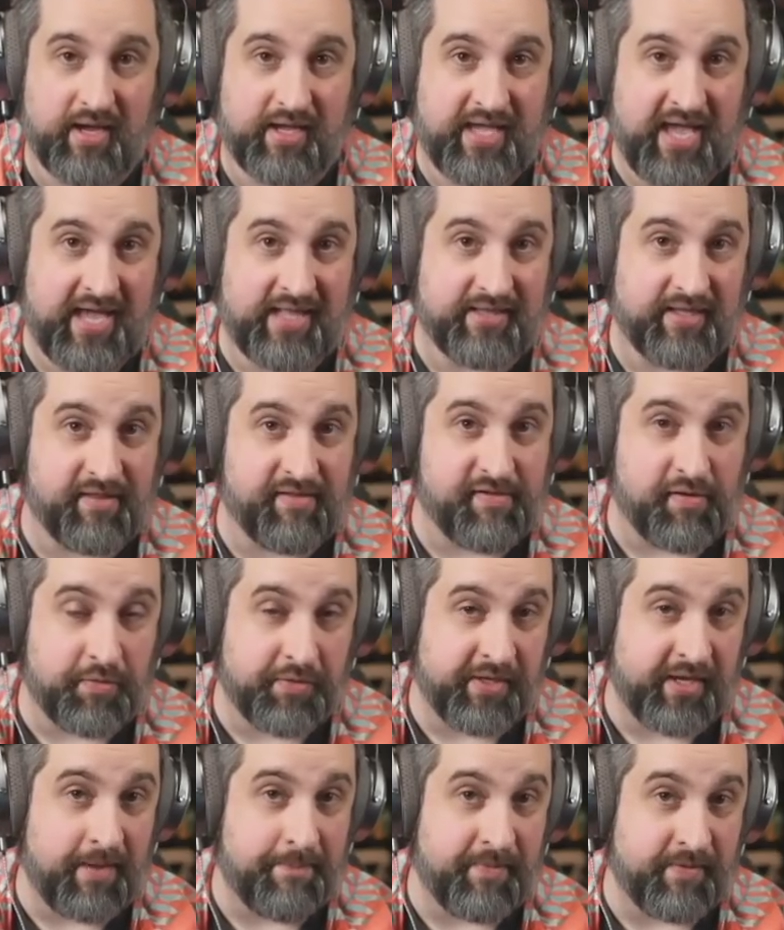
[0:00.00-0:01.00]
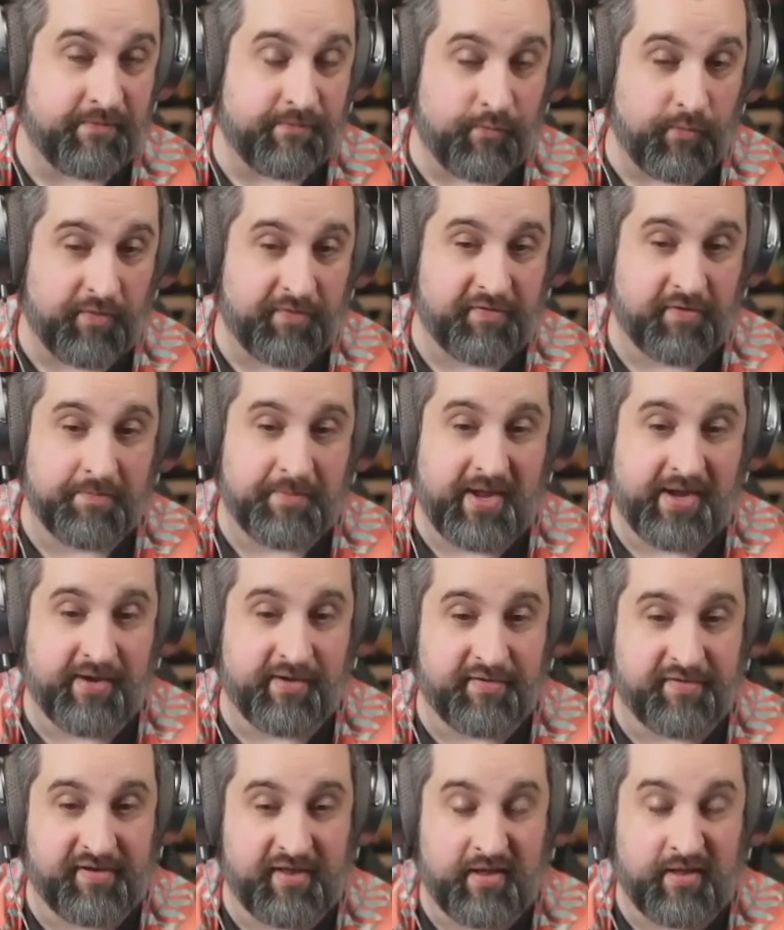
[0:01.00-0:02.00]
Caitlyn's holding up Enforcer by
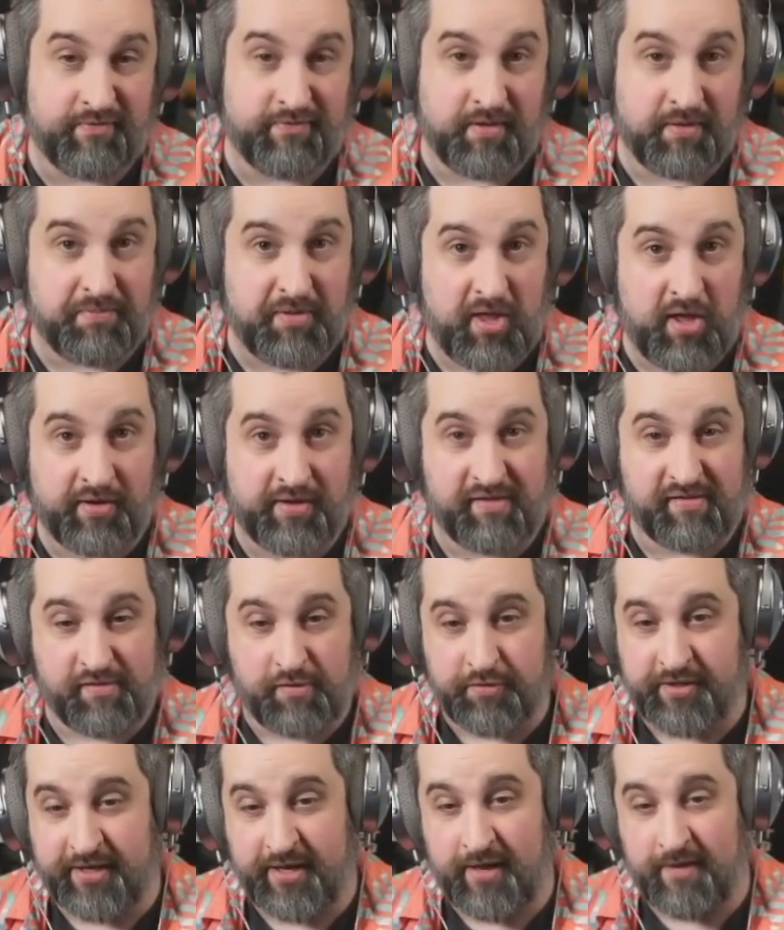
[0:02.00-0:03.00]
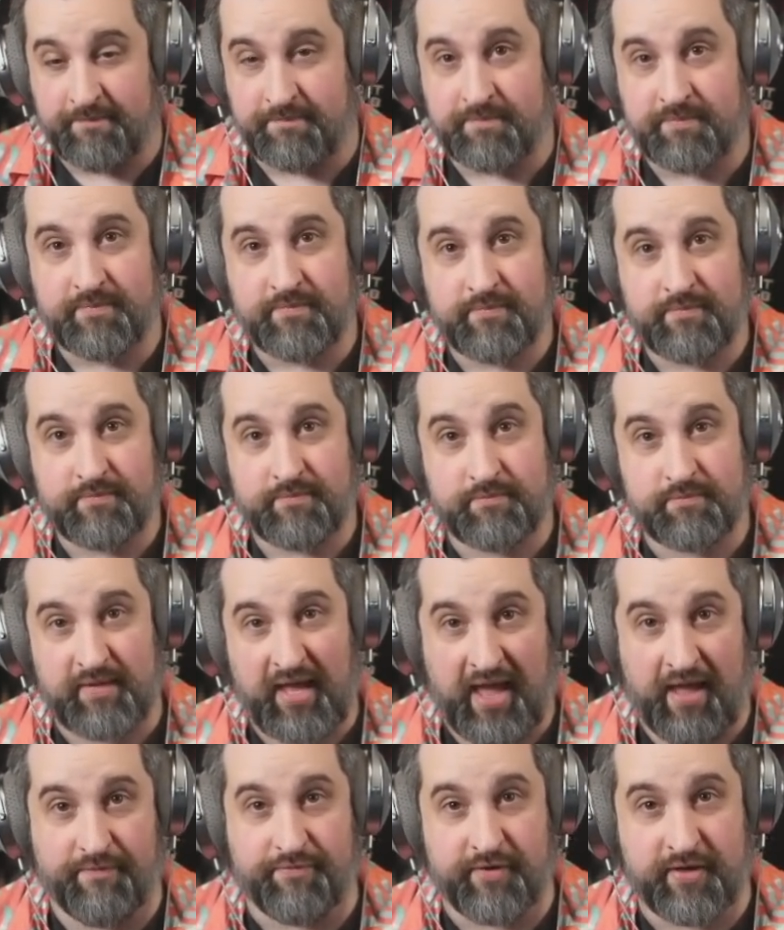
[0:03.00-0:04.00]
herself. LeBlanc is holding up
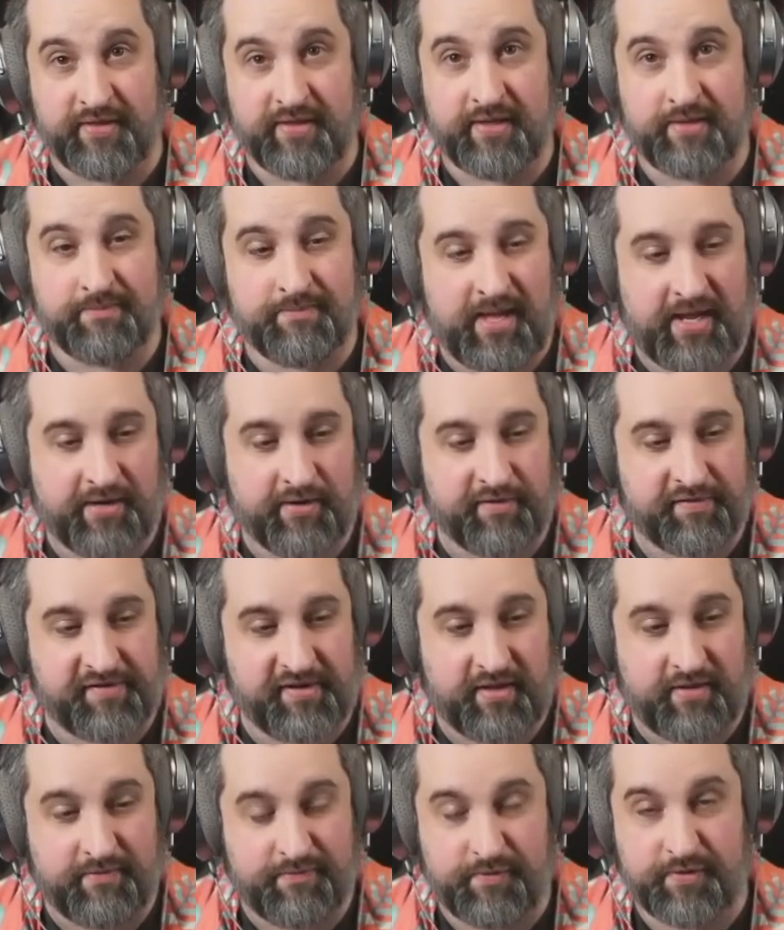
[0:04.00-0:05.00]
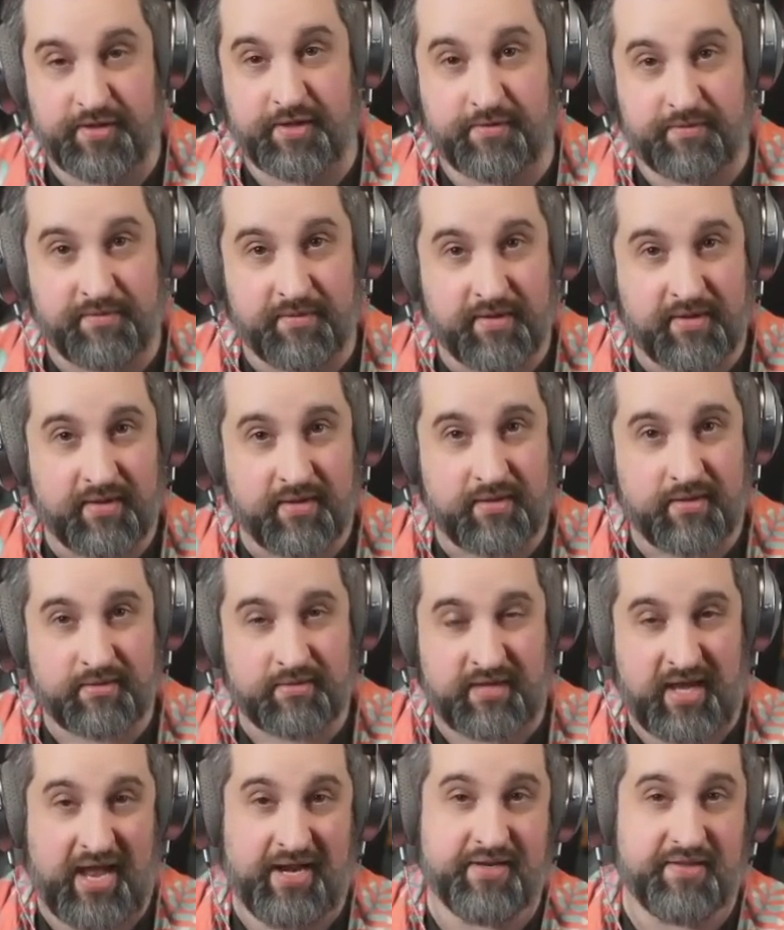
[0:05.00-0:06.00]
everything by herself. And then
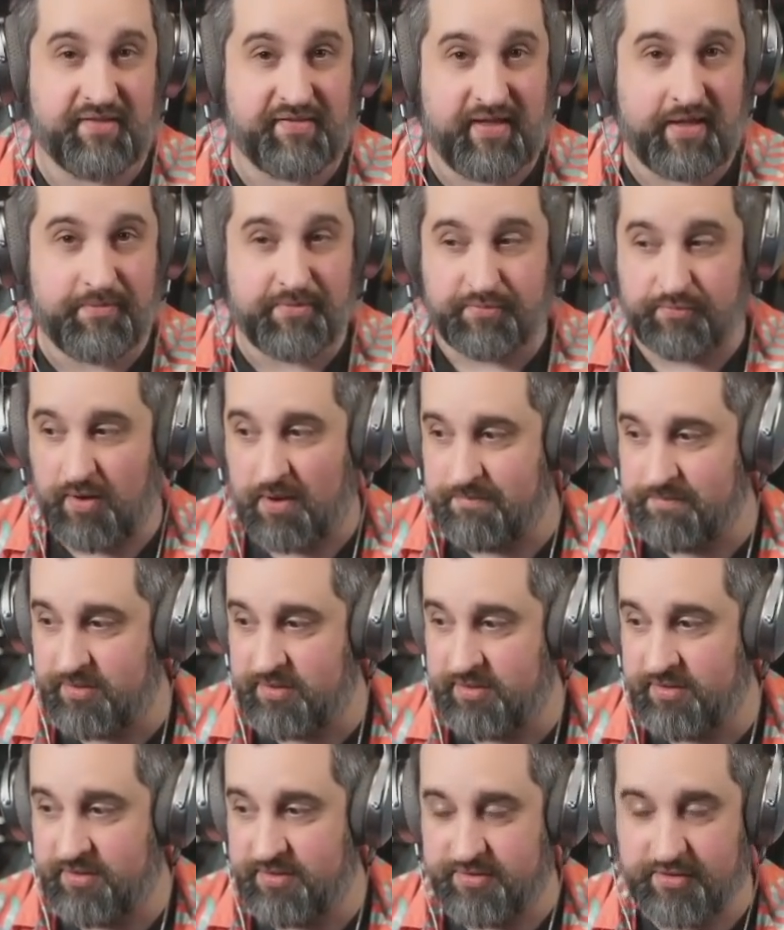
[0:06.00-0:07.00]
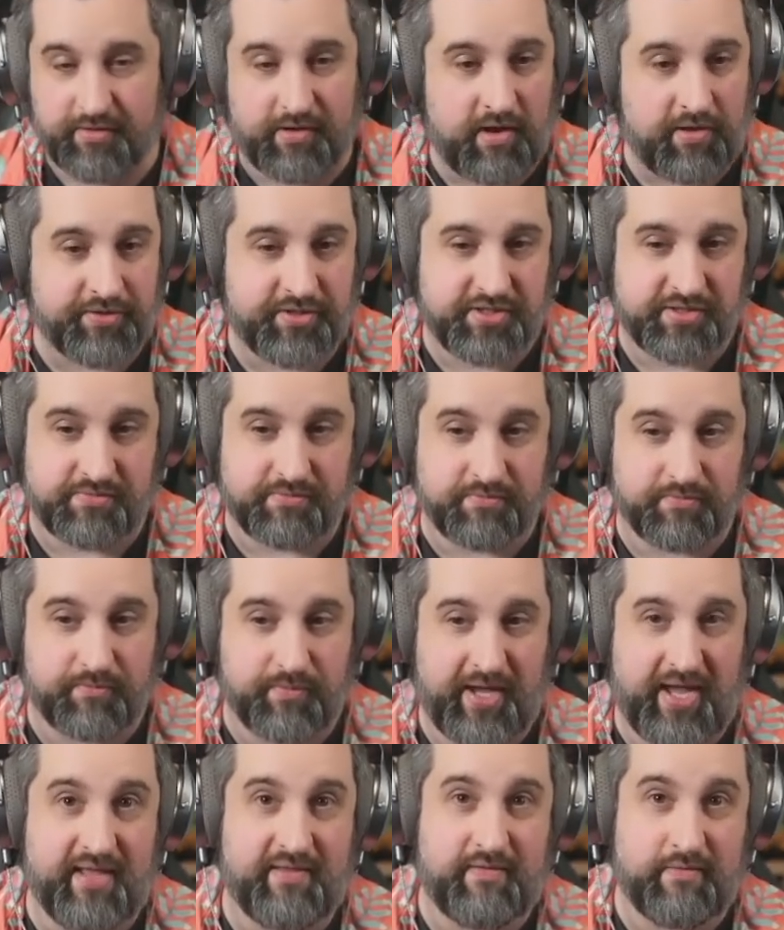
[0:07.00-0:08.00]
kind of the same with Rumble. They're all just
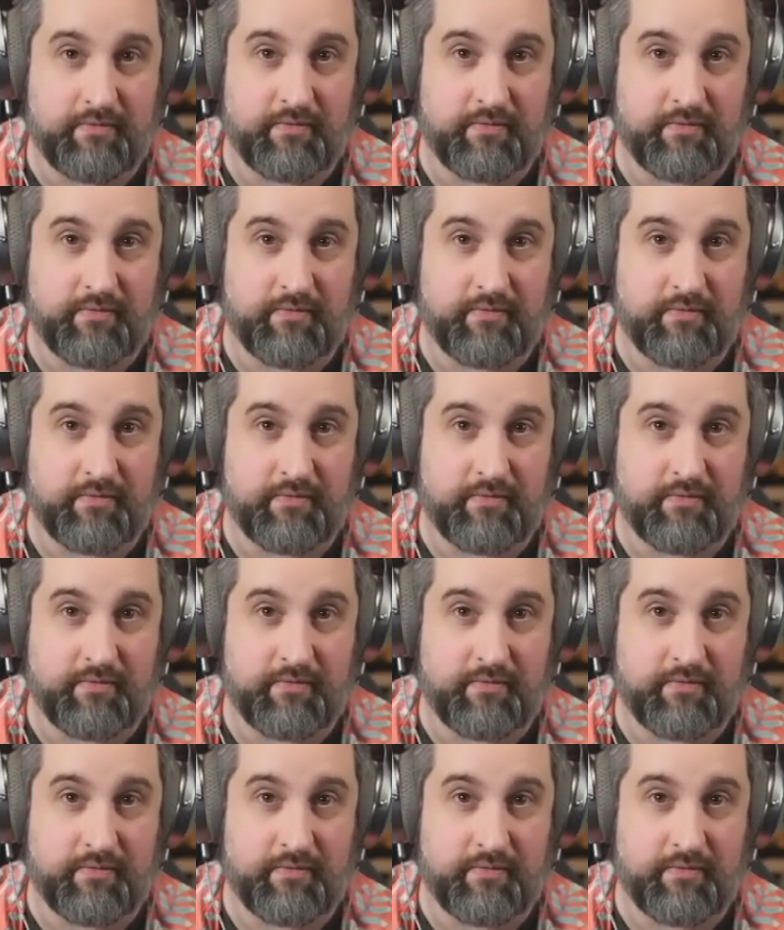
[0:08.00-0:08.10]
way too